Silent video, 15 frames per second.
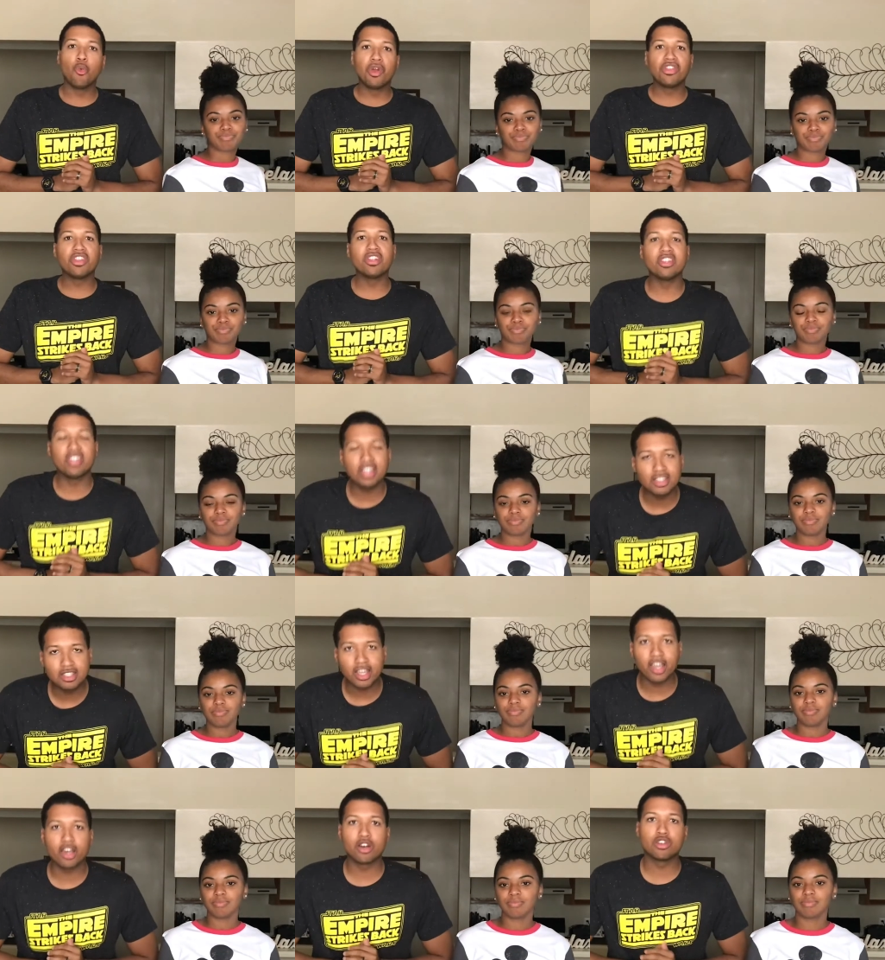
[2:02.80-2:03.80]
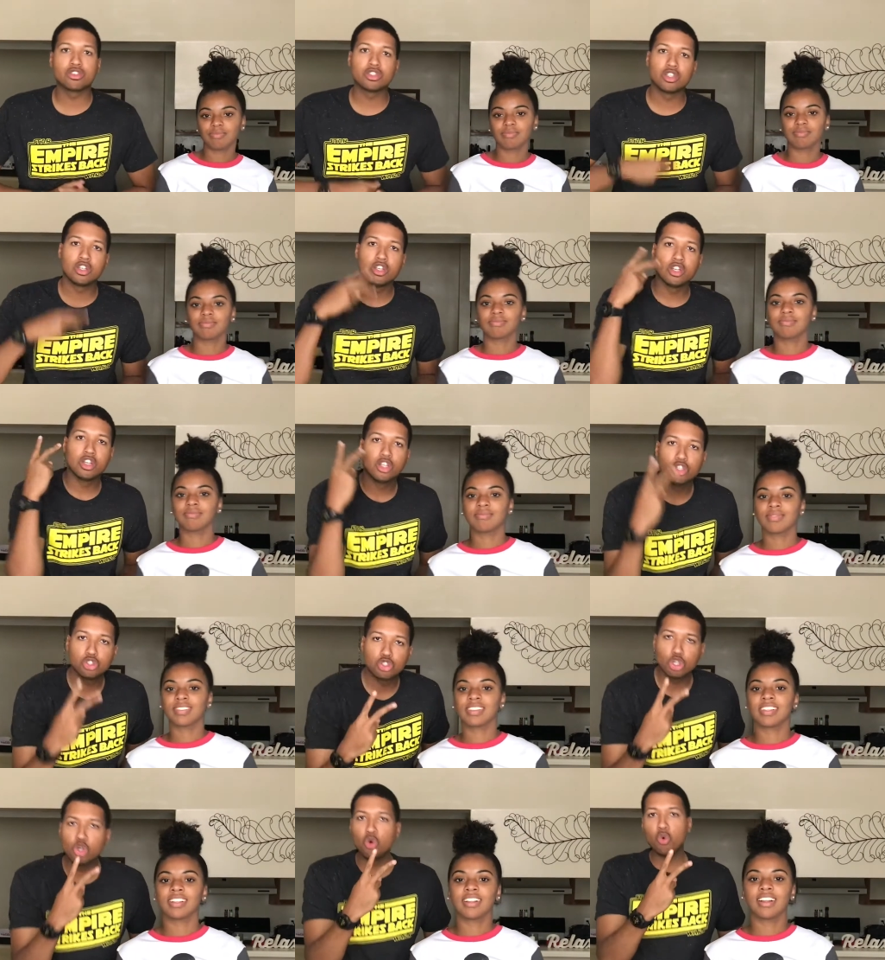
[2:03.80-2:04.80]
Speaker 1: with the details.
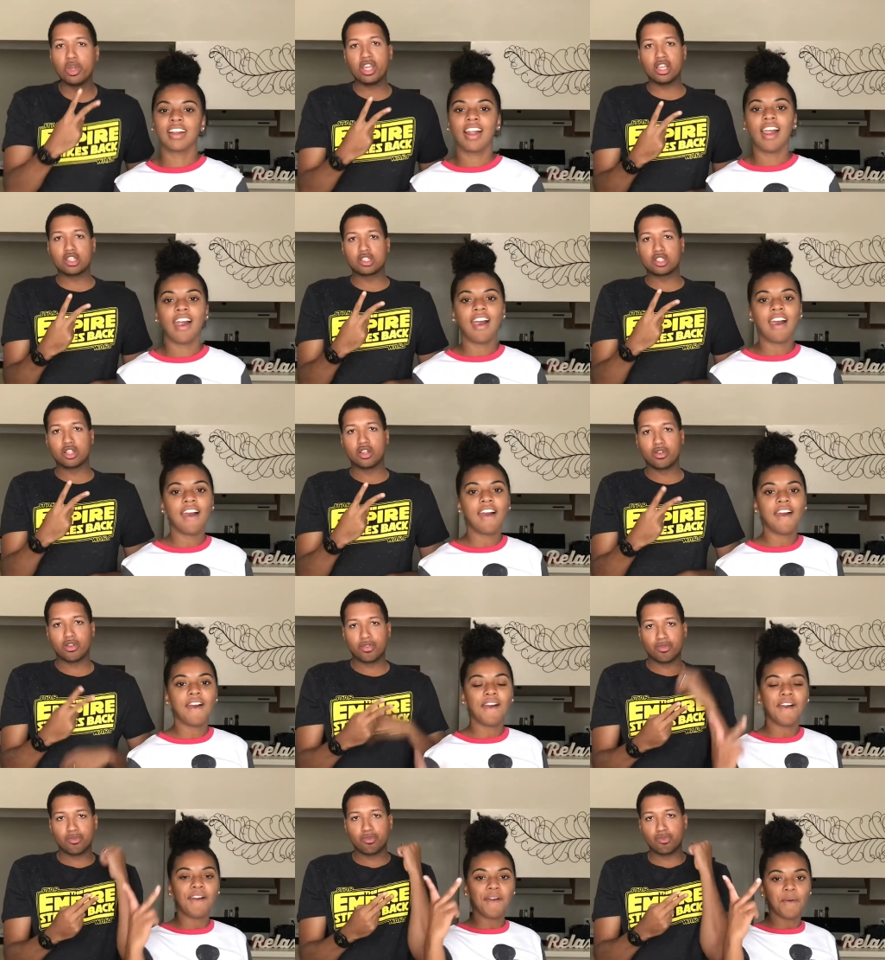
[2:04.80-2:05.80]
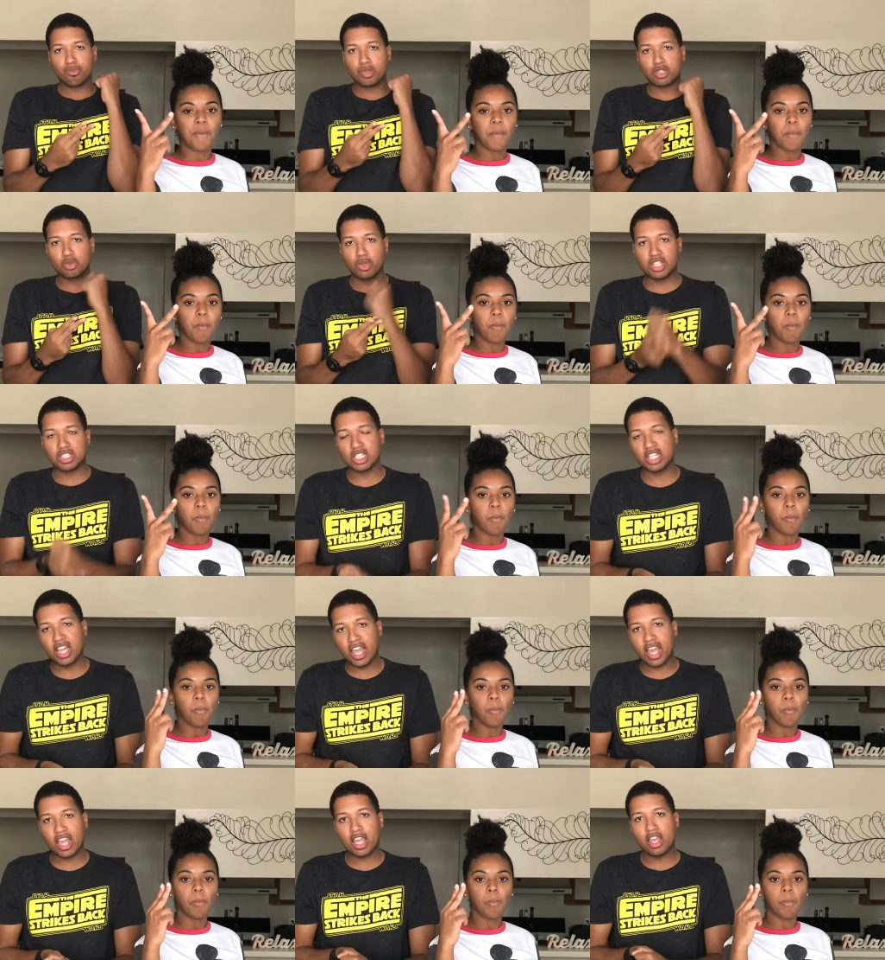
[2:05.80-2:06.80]
Two weeks between
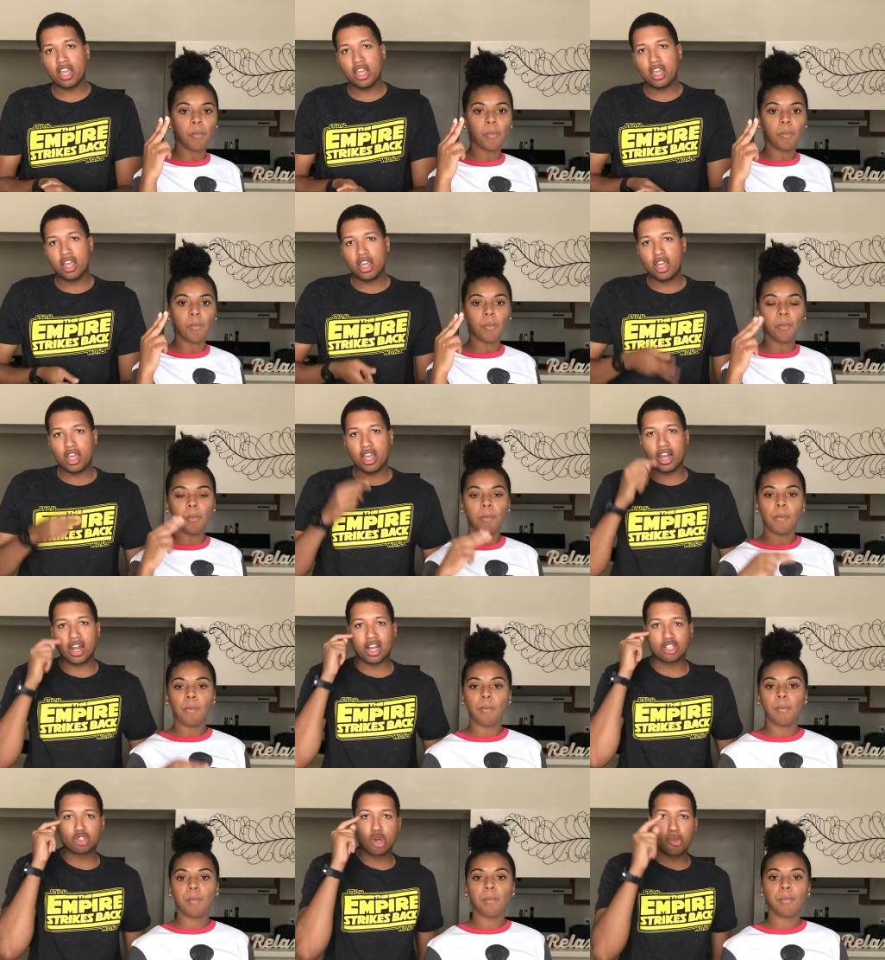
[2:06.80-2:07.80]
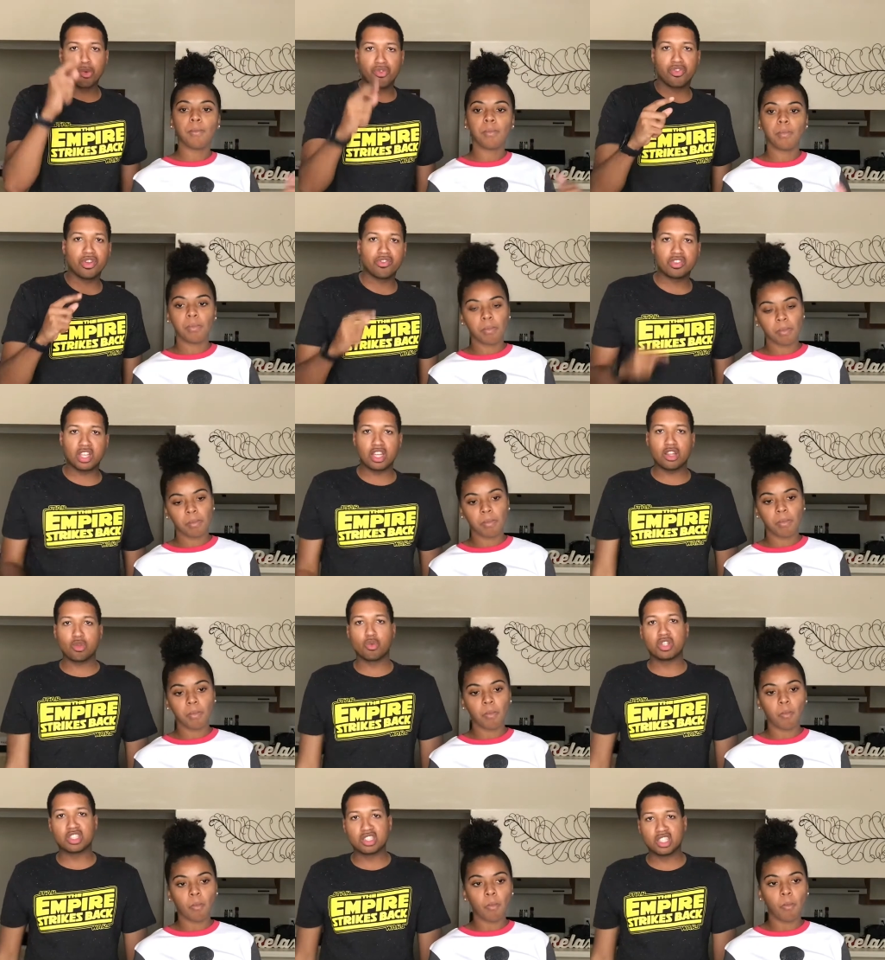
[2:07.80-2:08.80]
today and October
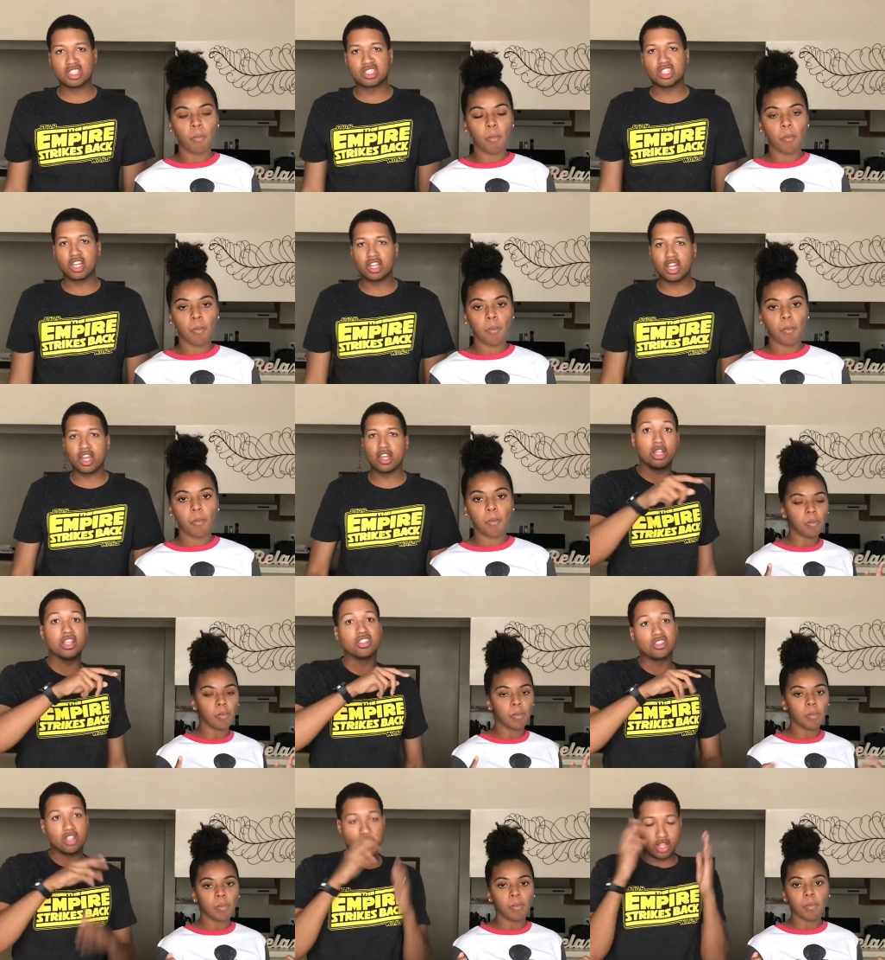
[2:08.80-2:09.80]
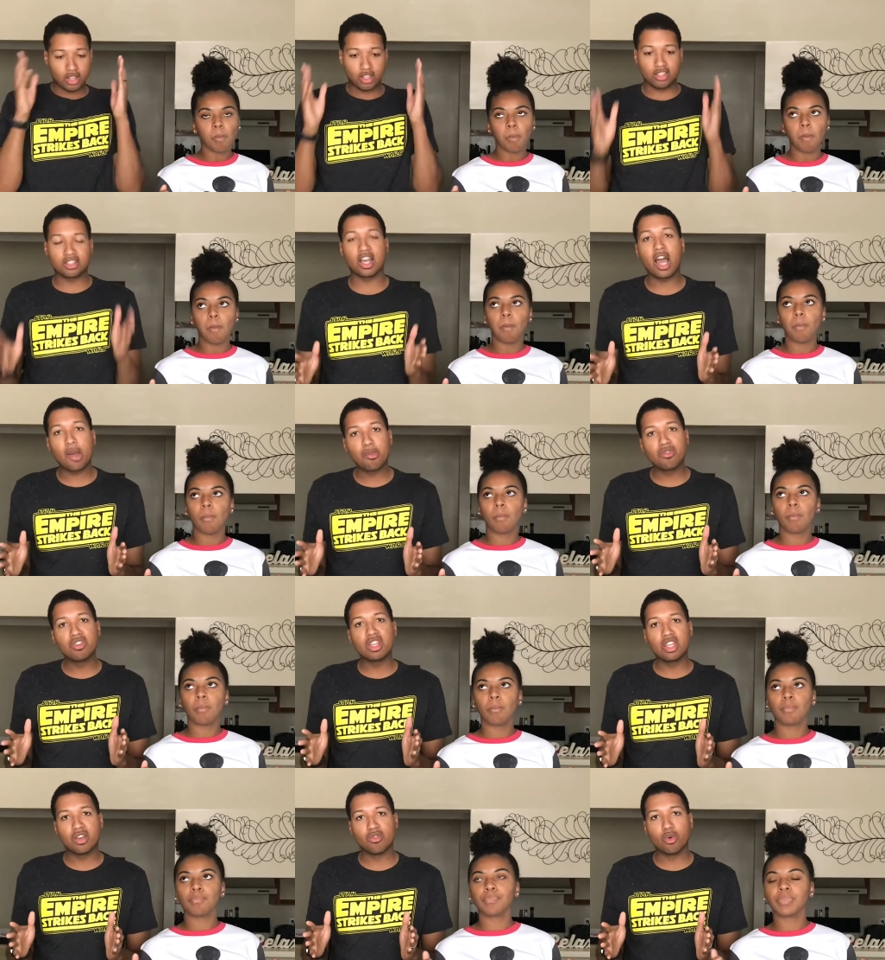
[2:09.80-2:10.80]
15th, which is a Sunday, is the time of
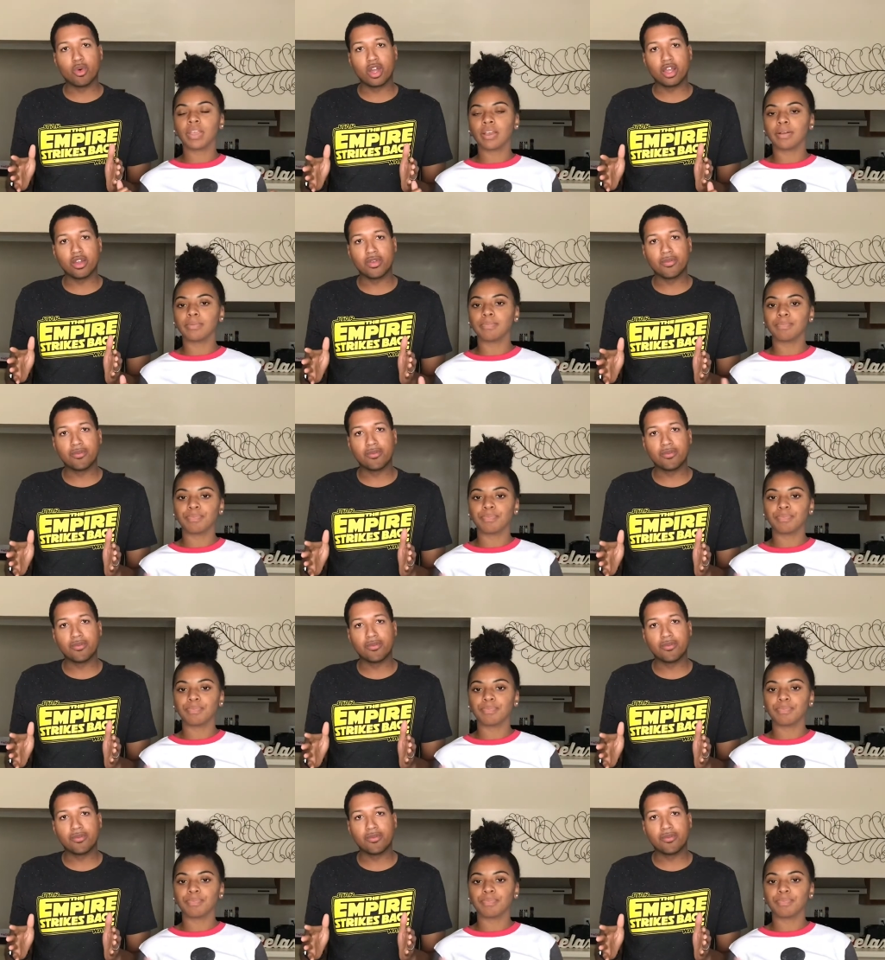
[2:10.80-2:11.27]
the giveaway.